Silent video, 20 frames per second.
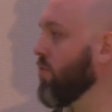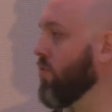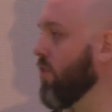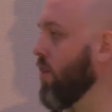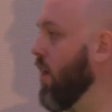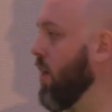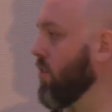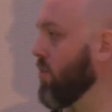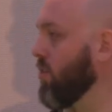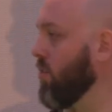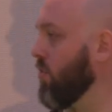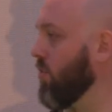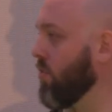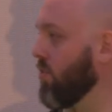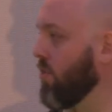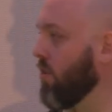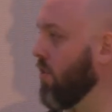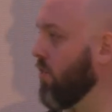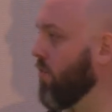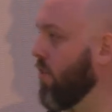they're actually
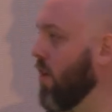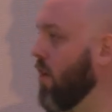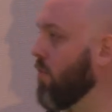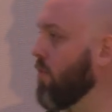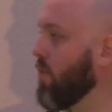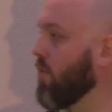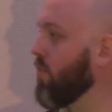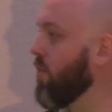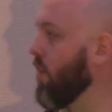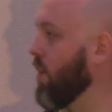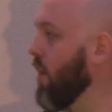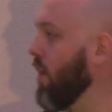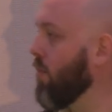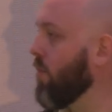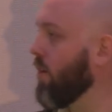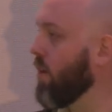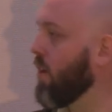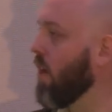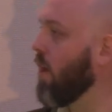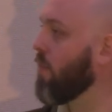using in their environment, so I can't
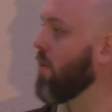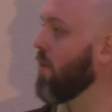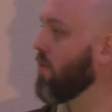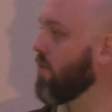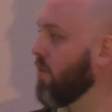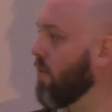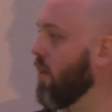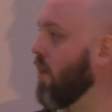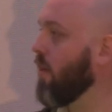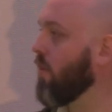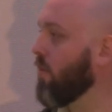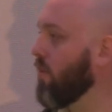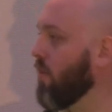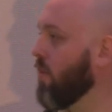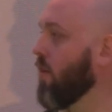really comment to that.